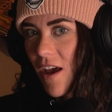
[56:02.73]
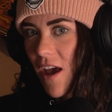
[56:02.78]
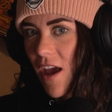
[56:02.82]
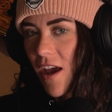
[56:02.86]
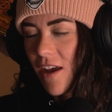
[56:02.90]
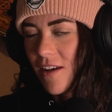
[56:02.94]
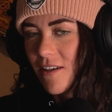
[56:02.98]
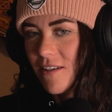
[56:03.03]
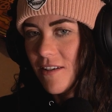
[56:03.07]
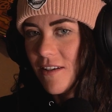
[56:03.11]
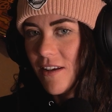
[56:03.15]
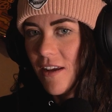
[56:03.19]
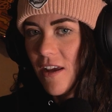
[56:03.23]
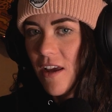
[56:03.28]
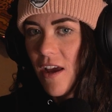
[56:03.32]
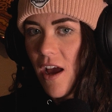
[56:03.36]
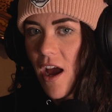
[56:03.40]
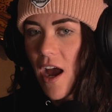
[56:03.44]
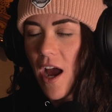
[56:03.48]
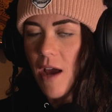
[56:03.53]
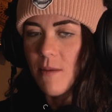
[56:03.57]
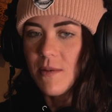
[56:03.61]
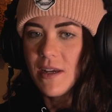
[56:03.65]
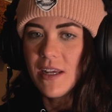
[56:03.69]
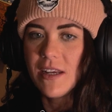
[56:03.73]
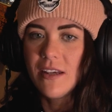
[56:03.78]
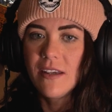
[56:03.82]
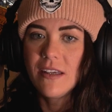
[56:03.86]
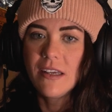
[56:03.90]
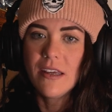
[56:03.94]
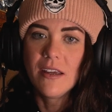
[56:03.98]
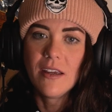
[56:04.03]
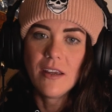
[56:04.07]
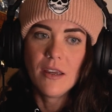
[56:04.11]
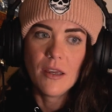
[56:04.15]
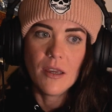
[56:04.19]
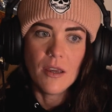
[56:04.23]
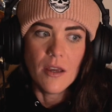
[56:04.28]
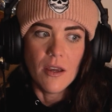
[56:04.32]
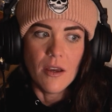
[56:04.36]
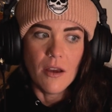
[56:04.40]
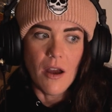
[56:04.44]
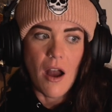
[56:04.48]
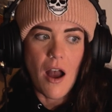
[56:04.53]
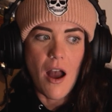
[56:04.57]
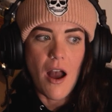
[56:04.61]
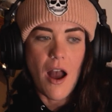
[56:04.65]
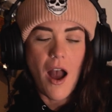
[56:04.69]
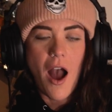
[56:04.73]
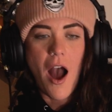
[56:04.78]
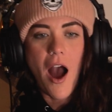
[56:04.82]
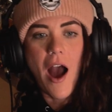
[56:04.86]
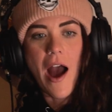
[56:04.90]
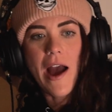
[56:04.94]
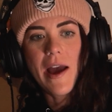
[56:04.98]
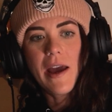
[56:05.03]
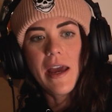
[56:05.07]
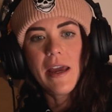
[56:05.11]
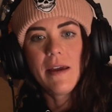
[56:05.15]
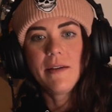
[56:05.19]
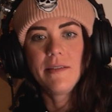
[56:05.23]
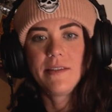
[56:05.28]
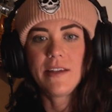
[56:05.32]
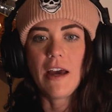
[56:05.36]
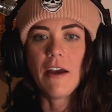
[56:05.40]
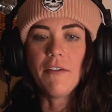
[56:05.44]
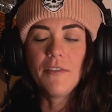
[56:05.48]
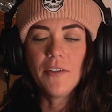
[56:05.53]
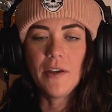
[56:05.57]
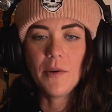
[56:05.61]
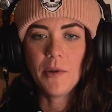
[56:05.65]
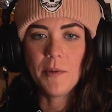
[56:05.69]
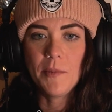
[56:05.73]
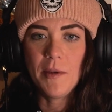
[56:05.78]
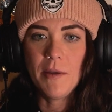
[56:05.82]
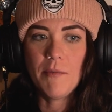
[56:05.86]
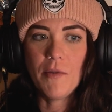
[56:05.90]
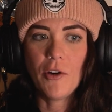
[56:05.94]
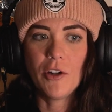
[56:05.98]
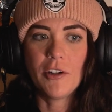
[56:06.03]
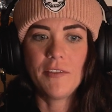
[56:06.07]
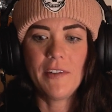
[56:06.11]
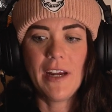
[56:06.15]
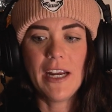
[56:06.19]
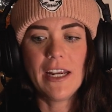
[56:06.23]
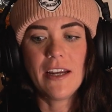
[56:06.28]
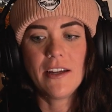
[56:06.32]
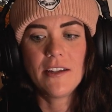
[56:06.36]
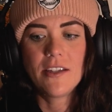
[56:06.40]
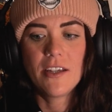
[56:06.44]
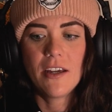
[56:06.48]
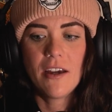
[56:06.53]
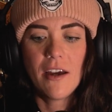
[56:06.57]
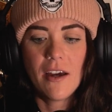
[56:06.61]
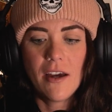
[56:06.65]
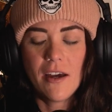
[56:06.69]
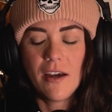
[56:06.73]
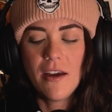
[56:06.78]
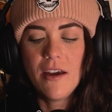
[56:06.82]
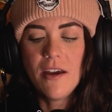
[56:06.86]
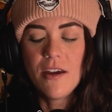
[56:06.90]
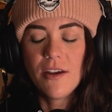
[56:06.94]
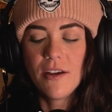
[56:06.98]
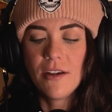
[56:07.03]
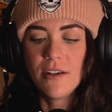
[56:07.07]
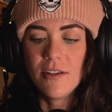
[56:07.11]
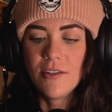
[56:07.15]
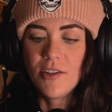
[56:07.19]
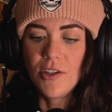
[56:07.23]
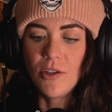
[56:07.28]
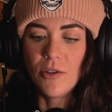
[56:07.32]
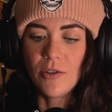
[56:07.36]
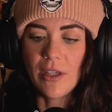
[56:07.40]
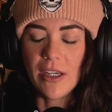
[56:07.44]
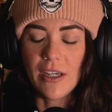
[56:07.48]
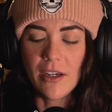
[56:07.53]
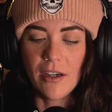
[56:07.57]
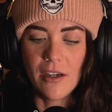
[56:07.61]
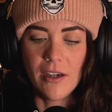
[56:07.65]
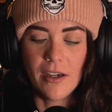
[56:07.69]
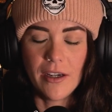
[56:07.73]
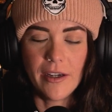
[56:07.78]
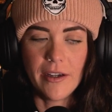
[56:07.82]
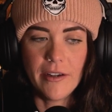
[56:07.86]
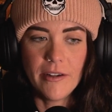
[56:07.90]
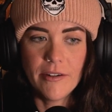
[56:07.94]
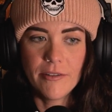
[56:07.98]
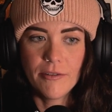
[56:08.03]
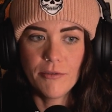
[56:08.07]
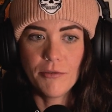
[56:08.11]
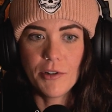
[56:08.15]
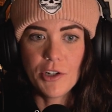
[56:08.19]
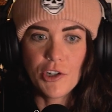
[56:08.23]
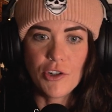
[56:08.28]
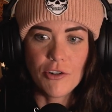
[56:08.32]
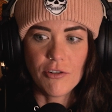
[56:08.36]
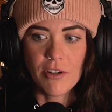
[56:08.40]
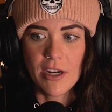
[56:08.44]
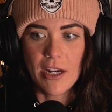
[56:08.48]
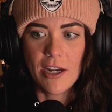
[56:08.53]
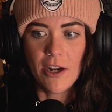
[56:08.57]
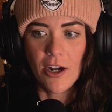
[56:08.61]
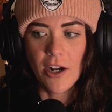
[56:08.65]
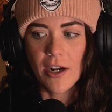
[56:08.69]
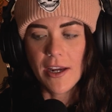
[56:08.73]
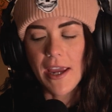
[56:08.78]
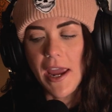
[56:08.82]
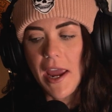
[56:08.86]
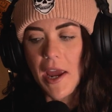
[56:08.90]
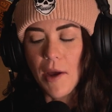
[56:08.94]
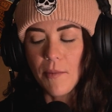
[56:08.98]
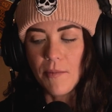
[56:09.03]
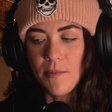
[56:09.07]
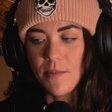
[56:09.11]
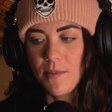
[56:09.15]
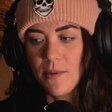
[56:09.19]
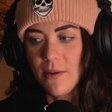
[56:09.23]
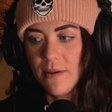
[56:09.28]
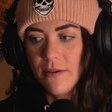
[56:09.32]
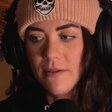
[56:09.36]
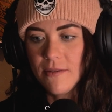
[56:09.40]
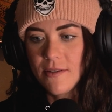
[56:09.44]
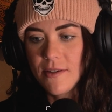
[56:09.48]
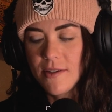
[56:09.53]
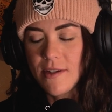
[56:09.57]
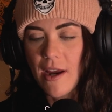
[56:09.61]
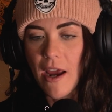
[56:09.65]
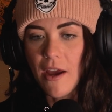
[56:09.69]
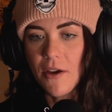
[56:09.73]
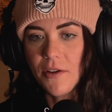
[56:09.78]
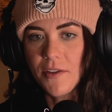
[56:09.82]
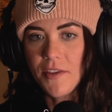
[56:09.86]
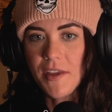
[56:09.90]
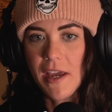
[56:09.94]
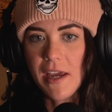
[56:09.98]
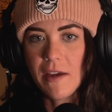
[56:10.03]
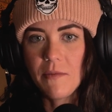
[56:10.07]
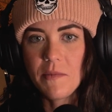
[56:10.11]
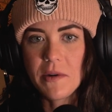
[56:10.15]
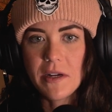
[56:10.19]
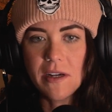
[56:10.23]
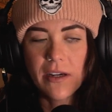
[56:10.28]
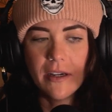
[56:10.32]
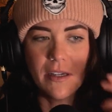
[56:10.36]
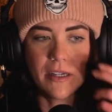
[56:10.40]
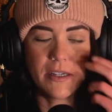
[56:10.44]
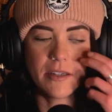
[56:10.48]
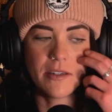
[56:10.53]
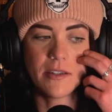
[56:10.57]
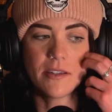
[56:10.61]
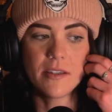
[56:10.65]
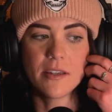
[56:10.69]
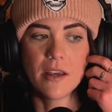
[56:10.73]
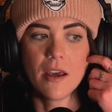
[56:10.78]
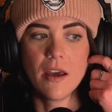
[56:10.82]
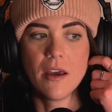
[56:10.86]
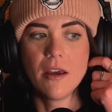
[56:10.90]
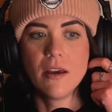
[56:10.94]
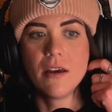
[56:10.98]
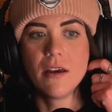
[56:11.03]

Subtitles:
And I mean, I definitely would be motivated to do like a retreat or camp style thing because